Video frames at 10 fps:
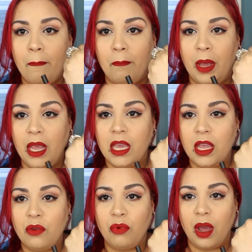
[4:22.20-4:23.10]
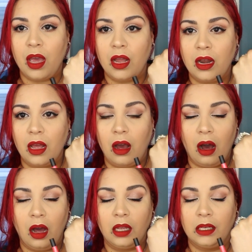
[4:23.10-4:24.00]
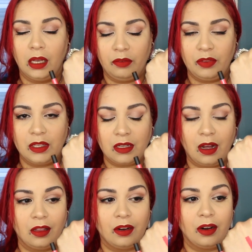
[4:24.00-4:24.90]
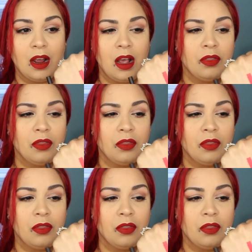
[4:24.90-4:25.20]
pinky red. Oh, I love this color.